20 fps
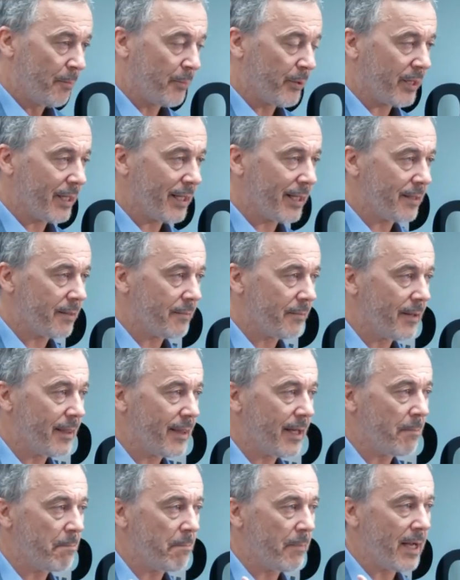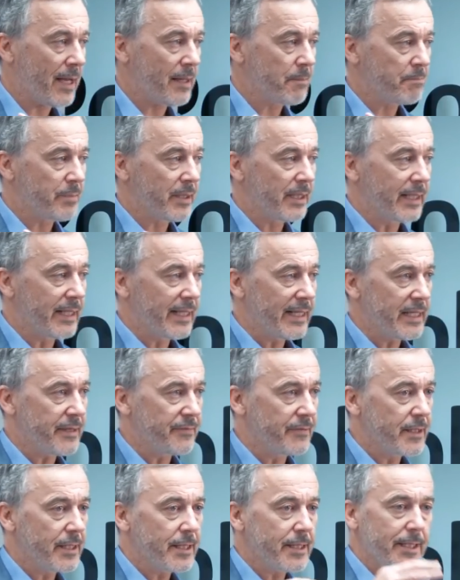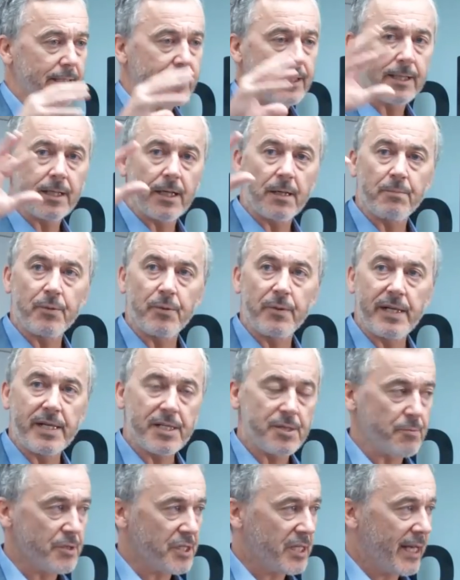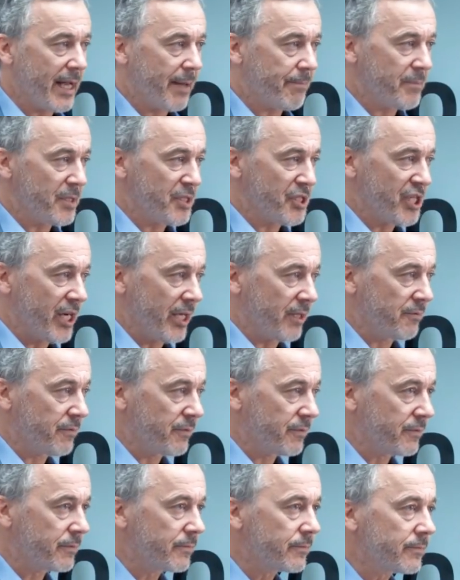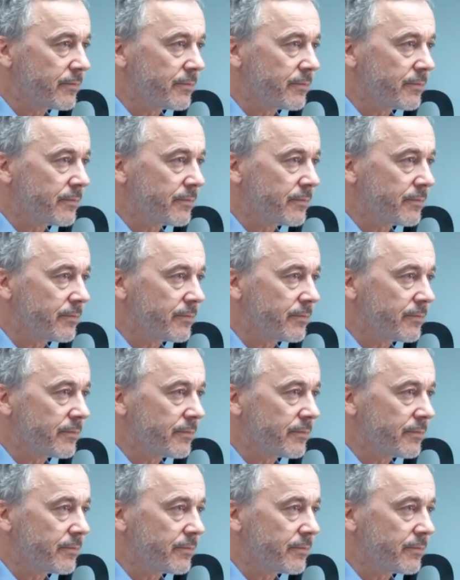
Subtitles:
But that man believed that operation was kept on the shelf.